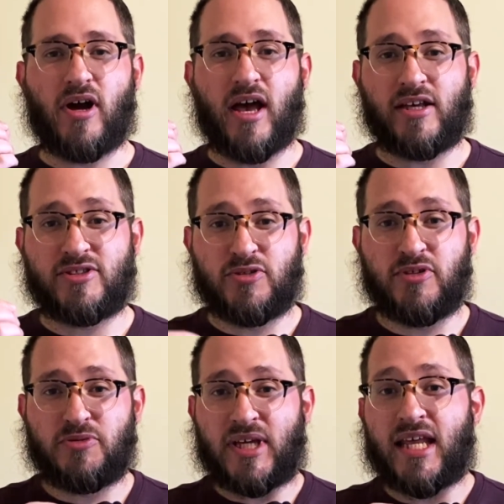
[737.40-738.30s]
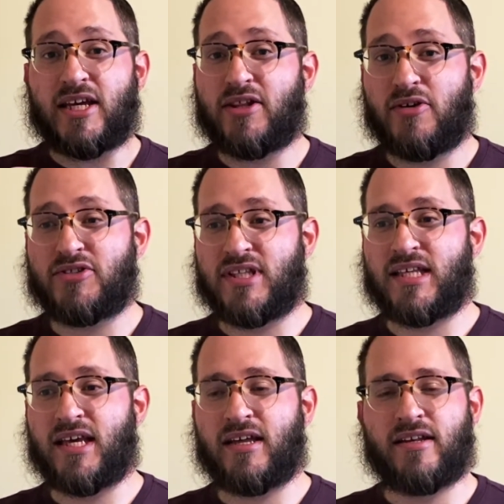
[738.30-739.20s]
as soon as we're getting close to
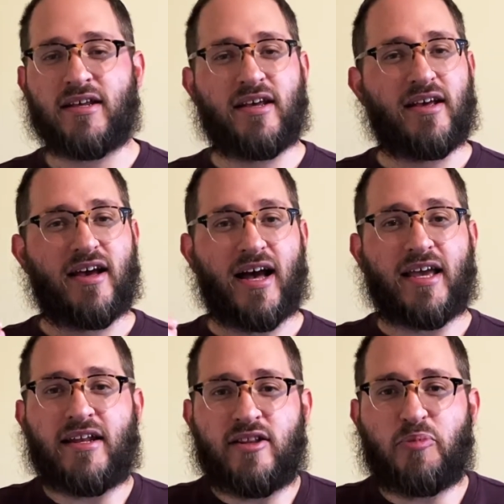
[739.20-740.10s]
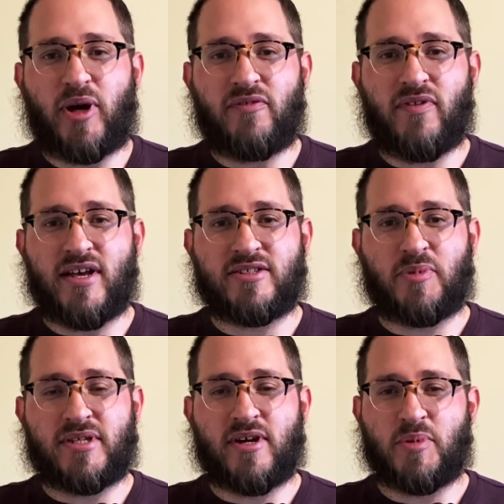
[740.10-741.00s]
the end, I get a little butterflies in
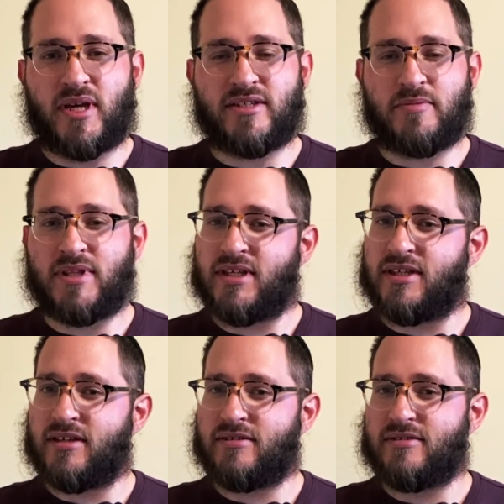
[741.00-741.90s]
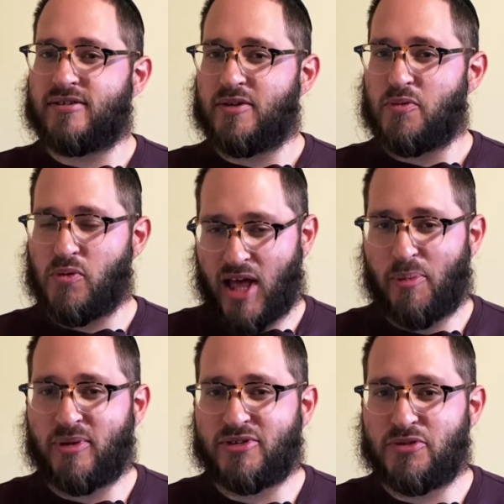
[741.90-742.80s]
my tummy because I'm thinking, will
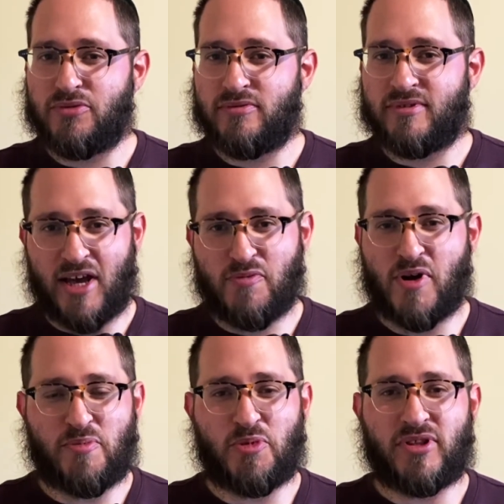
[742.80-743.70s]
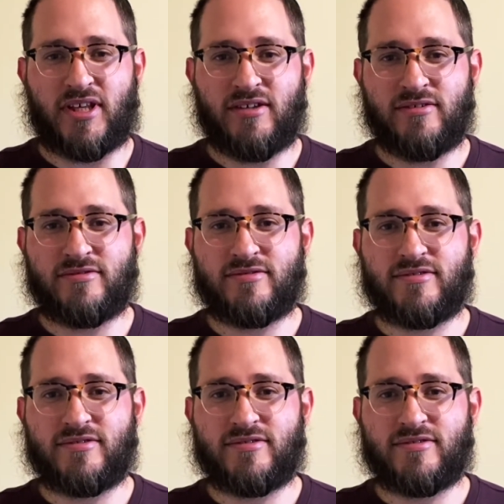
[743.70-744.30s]
Apple do that one more thing?